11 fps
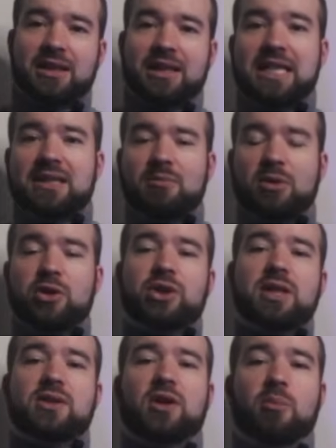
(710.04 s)
These
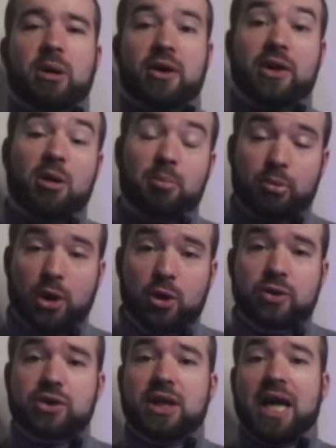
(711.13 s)
emotions are about
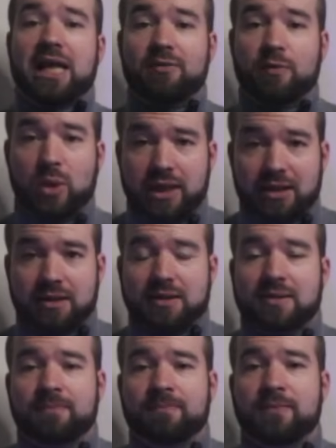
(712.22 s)
approach and
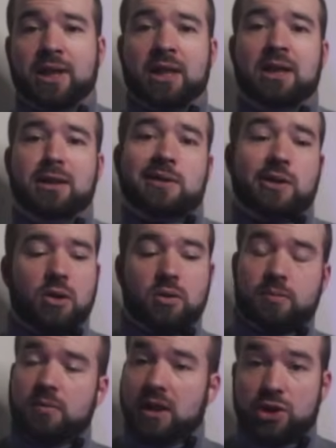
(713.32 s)
avoidance.
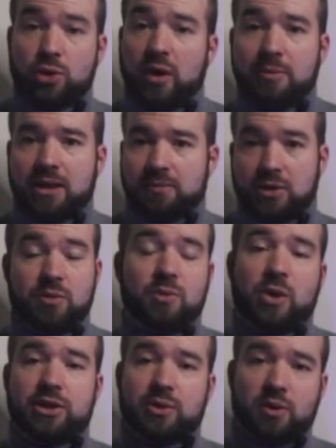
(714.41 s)
So enjoyment, you'd
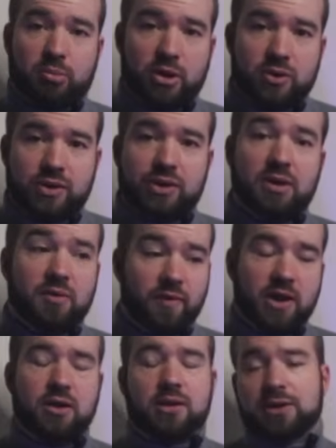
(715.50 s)
want to approach.
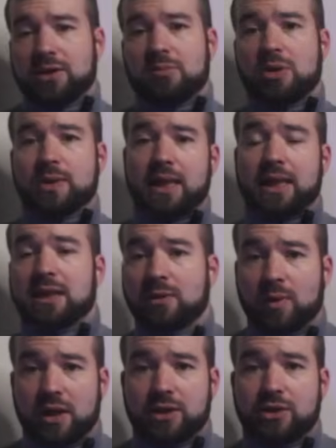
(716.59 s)
Fear, you'd most likely
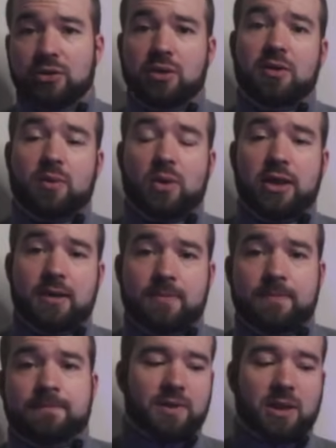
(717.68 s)
want to avoid.
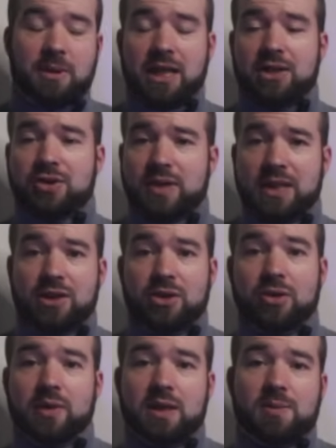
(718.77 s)
Something interesting
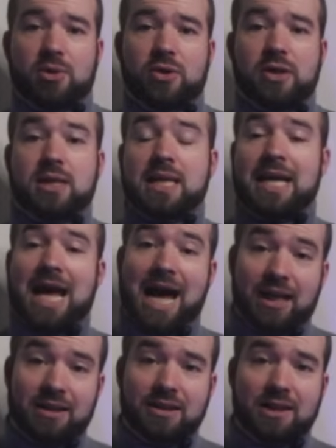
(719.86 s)
too to explore is the
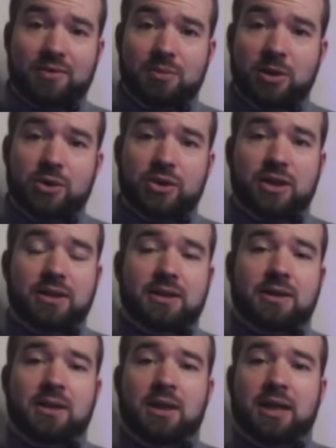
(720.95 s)
Atlas of
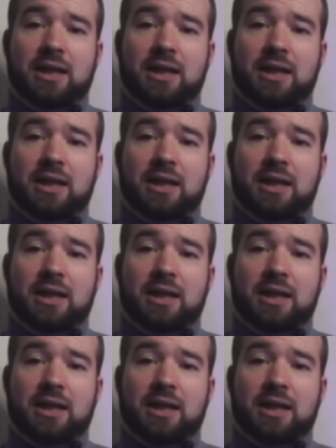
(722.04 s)
Emotions.